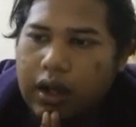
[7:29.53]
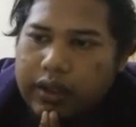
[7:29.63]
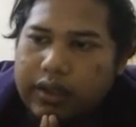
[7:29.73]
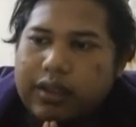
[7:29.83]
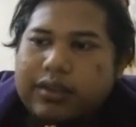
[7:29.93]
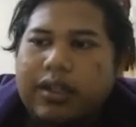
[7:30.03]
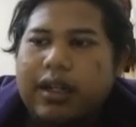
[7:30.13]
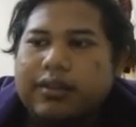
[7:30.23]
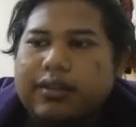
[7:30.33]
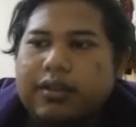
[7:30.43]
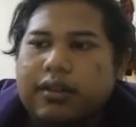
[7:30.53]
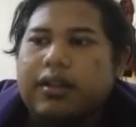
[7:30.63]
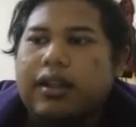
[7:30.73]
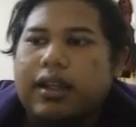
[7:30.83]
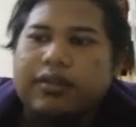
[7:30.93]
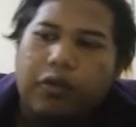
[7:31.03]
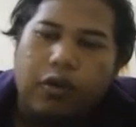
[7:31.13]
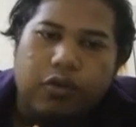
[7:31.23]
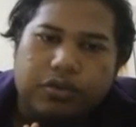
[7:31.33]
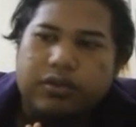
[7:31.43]
yield stress as
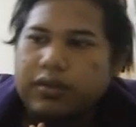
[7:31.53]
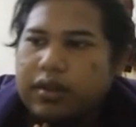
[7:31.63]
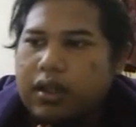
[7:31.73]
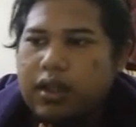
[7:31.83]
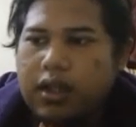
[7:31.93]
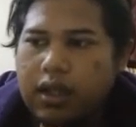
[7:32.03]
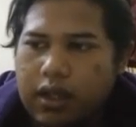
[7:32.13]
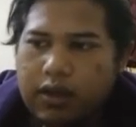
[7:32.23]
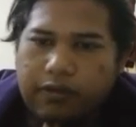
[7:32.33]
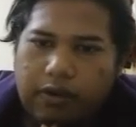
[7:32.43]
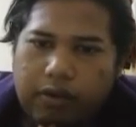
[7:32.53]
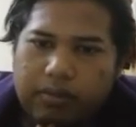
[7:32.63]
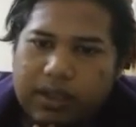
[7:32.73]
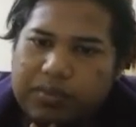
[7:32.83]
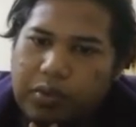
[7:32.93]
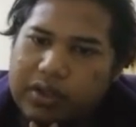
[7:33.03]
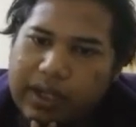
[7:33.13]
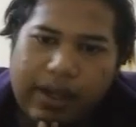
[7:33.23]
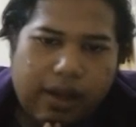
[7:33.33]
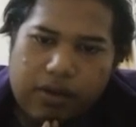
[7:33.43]
follows. From this
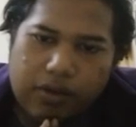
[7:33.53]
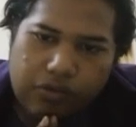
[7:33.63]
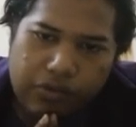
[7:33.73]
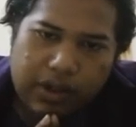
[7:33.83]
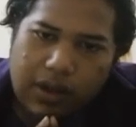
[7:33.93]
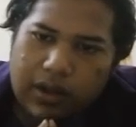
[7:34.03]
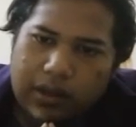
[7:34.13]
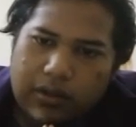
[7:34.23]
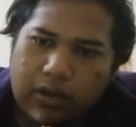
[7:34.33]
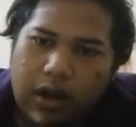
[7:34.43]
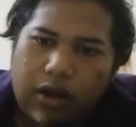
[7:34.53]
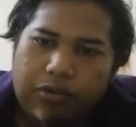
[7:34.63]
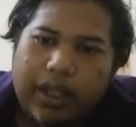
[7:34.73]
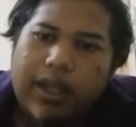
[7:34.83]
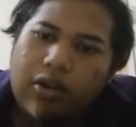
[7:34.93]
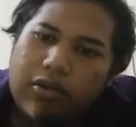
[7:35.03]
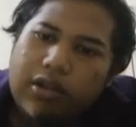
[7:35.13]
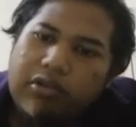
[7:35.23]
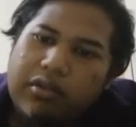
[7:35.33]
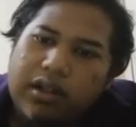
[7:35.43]
project, we can
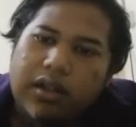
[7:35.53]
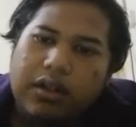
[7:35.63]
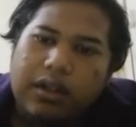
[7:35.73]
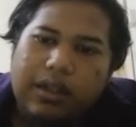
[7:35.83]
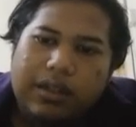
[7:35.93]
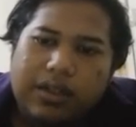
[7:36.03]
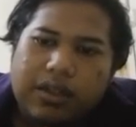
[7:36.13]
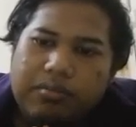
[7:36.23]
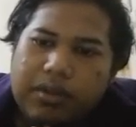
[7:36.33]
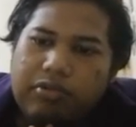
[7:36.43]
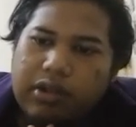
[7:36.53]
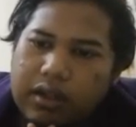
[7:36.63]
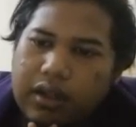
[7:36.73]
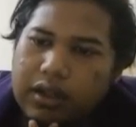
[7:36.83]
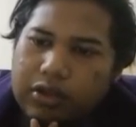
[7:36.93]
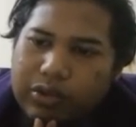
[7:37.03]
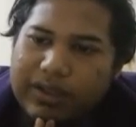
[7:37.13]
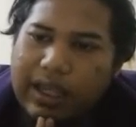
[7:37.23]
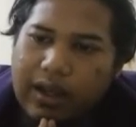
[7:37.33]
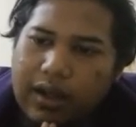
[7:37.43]
conclude the relation between the
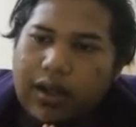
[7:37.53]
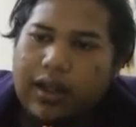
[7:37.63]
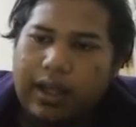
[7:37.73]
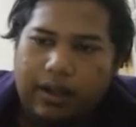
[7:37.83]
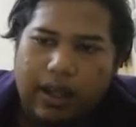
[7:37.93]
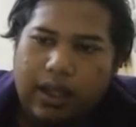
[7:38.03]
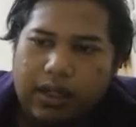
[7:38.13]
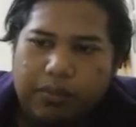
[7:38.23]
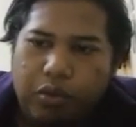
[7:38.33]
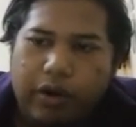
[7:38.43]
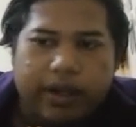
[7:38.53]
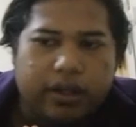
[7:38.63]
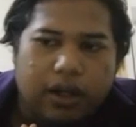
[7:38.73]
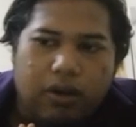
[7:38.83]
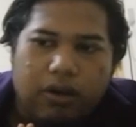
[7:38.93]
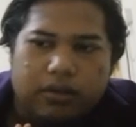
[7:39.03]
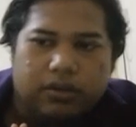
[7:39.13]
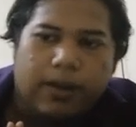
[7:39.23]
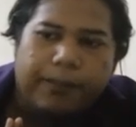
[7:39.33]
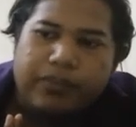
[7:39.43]
twist angle at any point
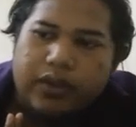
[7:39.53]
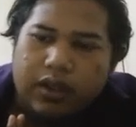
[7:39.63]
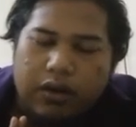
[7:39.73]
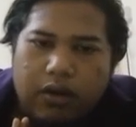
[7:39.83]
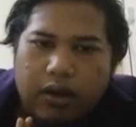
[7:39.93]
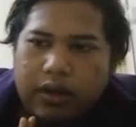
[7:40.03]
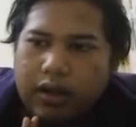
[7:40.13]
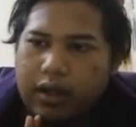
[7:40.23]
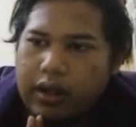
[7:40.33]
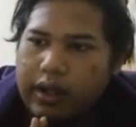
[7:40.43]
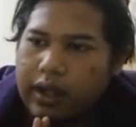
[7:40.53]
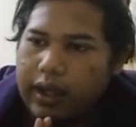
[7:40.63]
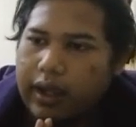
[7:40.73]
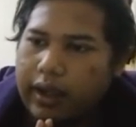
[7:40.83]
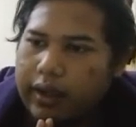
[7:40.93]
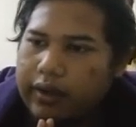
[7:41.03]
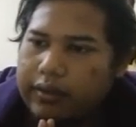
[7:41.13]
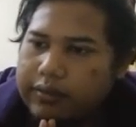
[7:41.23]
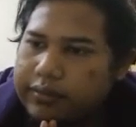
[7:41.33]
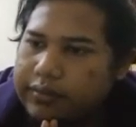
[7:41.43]
along the rod
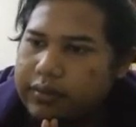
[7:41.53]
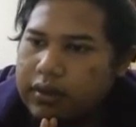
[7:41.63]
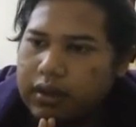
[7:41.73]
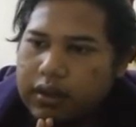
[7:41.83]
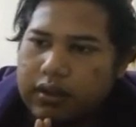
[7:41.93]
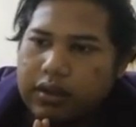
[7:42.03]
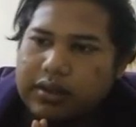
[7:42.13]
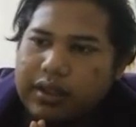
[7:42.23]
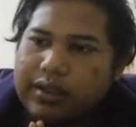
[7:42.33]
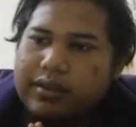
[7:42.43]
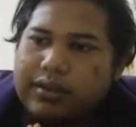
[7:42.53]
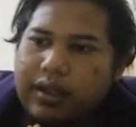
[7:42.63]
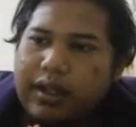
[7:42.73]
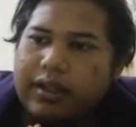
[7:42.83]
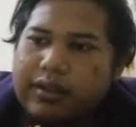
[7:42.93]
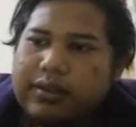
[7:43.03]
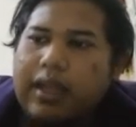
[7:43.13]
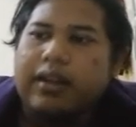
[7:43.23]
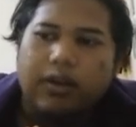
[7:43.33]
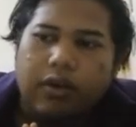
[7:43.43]
and the shear strain
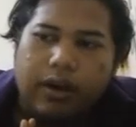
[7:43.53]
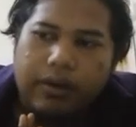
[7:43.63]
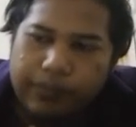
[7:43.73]
inside the rod.